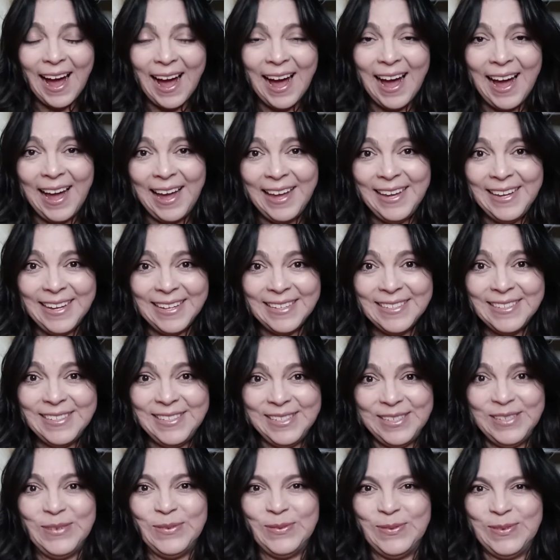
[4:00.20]
I
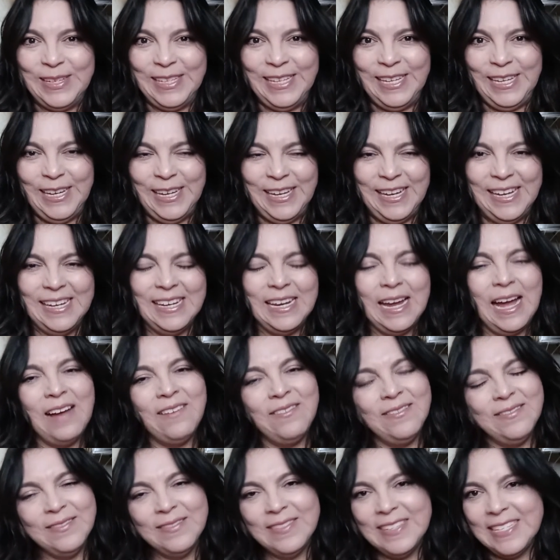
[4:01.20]
did really good.
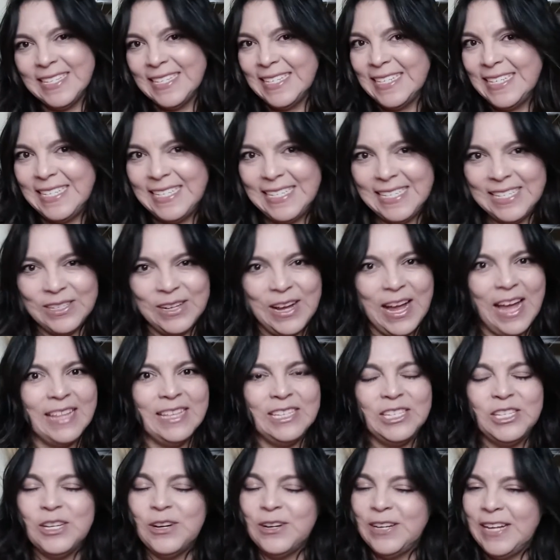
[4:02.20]
Obviously, she
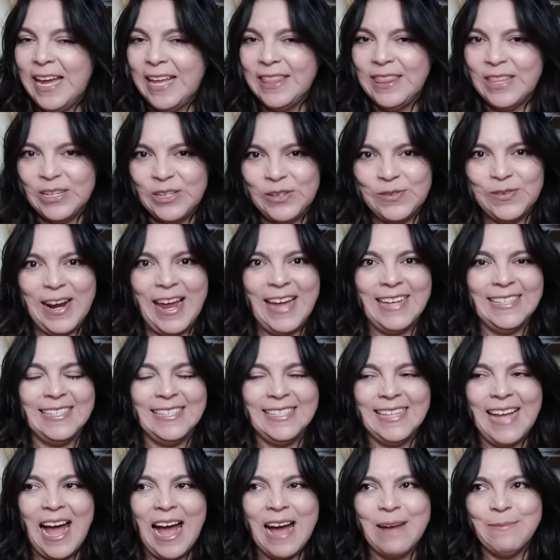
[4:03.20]
already had the
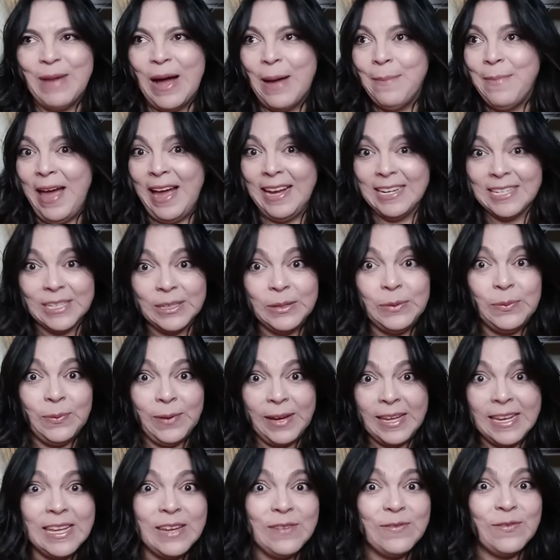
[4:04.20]
dress. I'm actually
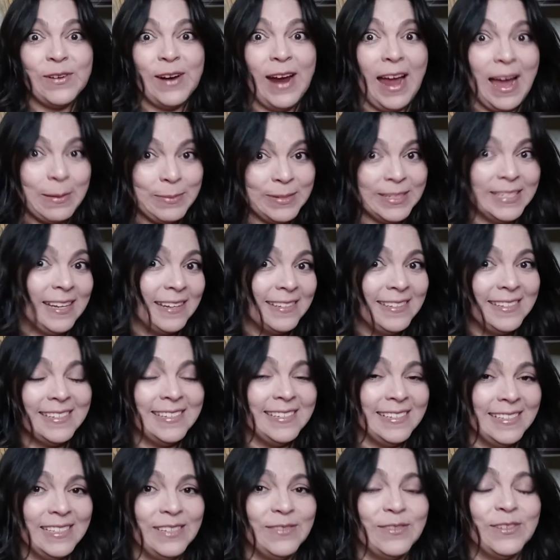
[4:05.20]
waiting for Amazon to
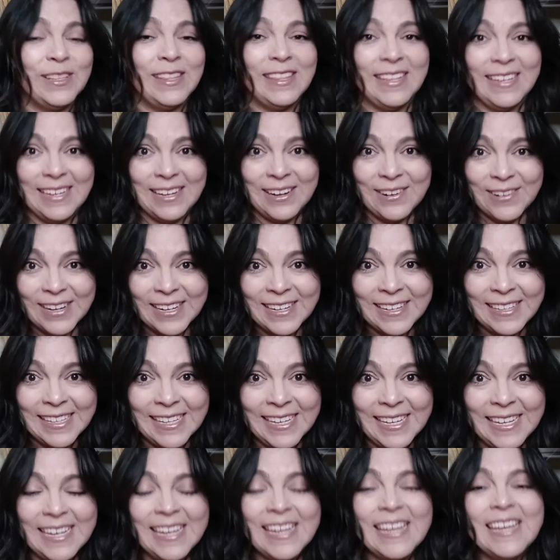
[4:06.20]
deliver the
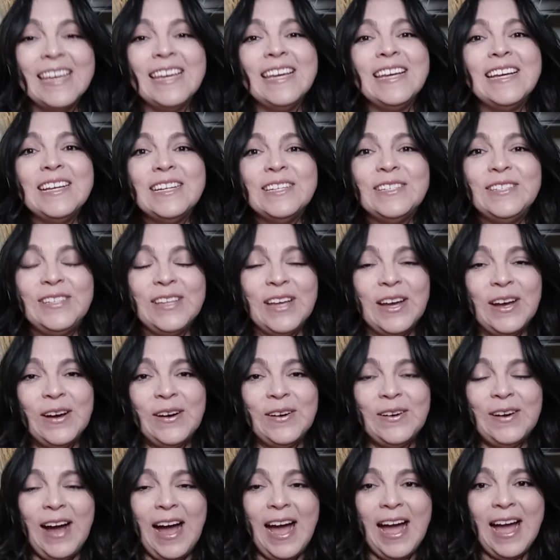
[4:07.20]
crinoline.
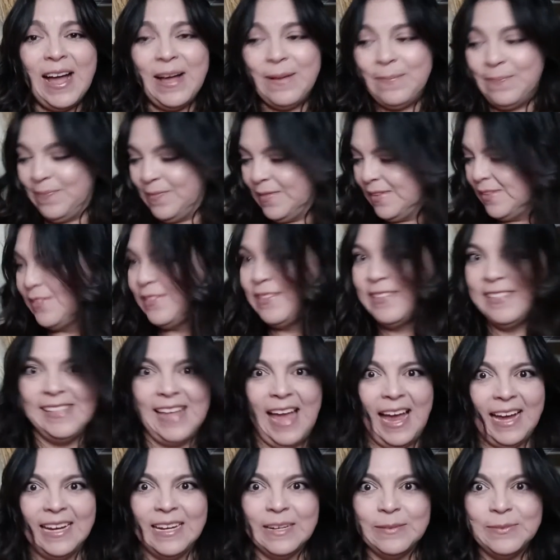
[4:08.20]
So as soon as
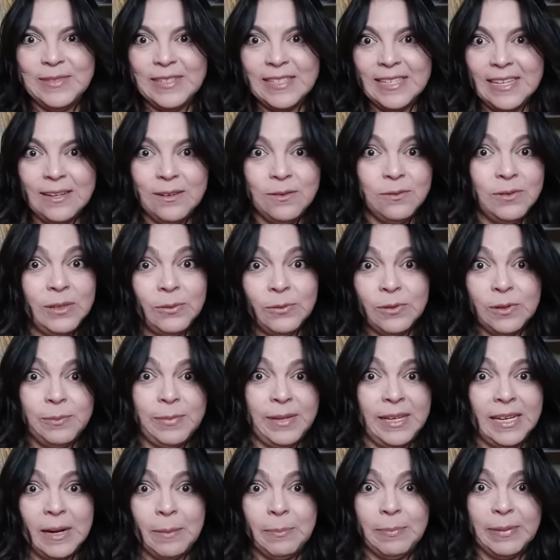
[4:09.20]
that comes in, we will
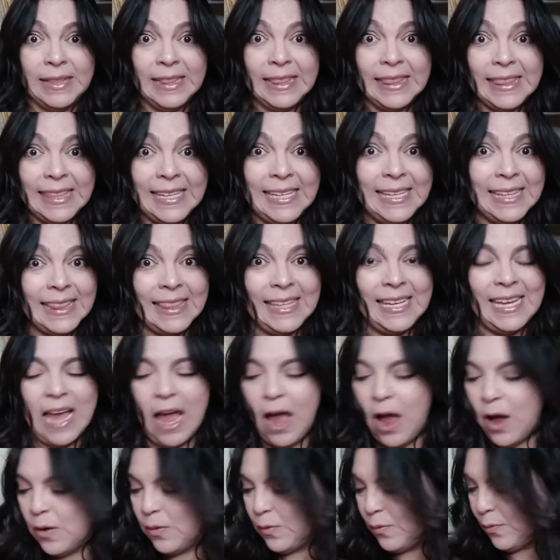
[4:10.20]
be completely
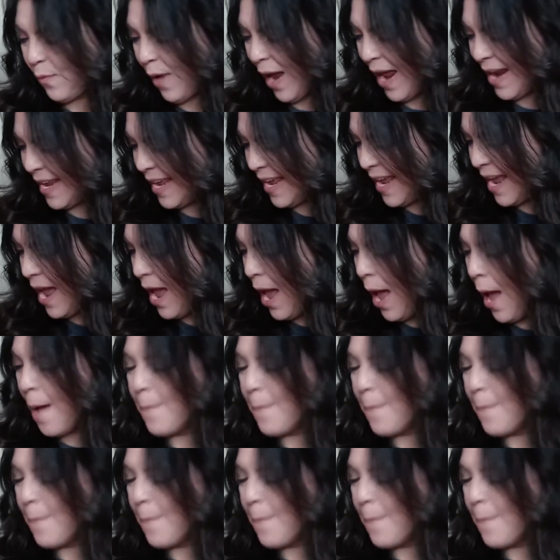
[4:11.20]
ready.